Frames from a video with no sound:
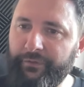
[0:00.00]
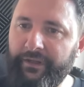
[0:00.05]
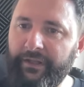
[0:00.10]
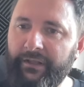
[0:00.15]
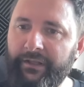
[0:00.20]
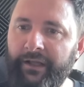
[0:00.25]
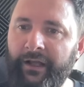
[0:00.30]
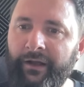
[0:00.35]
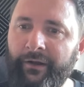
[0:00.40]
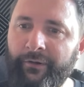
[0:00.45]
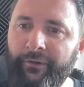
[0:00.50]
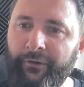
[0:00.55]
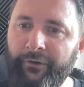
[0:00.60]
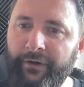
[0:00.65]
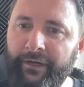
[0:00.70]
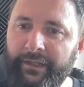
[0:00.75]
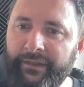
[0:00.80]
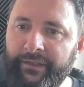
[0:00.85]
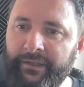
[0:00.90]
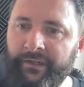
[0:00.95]
the Elgato or
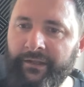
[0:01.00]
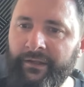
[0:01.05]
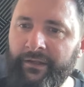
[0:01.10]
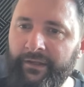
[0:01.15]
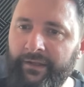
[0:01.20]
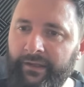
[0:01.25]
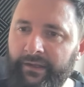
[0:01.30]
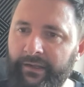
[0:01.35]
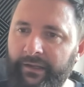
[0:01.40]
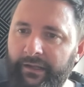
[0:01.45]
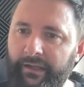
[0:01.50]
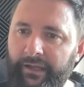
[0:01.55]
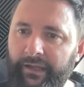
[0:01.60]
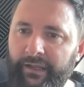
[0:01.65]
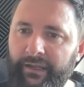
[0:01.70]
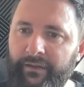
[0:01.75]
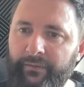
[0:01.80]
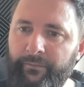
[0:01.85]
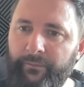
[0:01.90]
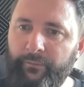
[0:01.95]
anything,
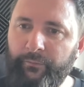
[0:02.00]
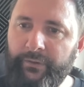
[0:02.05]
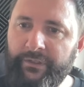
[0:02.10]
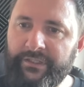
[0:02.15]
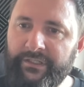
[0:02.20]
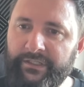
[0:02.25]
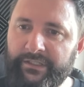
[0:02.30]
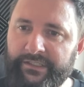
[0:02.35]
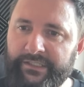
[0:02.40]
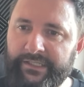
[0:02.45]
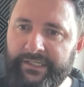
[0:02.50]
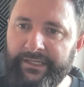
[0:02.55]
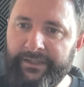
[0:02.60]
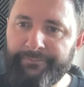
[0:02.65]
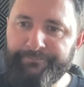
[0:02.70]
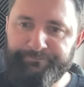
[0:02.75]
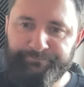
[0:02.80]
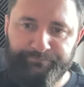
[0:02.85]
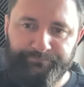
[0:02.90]
we shall see.